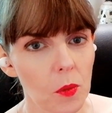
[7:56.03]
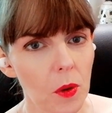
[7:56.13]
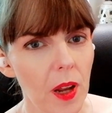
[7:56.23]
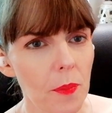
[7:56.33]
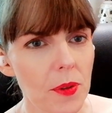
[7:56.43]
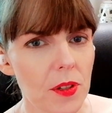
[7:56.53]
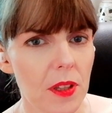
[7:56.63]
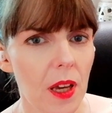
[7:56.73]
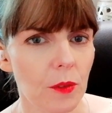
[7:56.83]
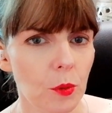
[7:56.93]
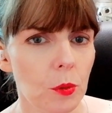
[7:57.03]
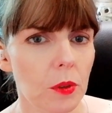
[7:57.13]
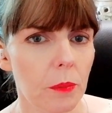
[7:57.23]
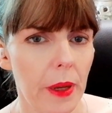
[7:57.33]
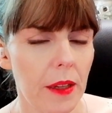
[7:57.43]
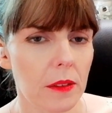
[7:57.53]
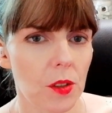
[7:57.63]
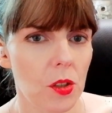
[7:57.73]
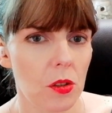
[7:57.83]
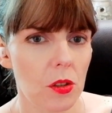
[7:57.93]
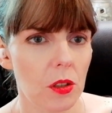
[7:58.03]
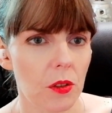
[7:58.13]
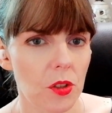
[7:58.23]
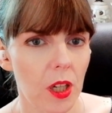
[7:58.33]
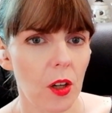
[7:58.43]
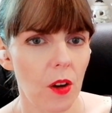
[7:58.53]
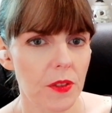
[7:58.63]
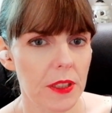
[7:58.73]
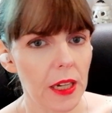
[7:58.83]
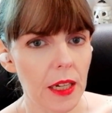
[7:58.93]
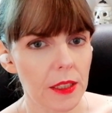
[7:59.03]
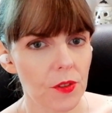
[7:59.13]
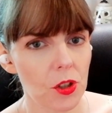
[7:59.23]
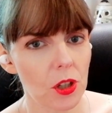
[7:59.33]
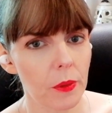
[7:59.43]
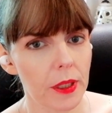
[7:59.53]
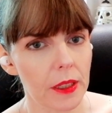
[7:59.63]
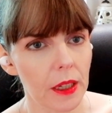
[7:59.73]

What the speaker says: What happened to that rule about, you know, Chekhov's gun? If you show a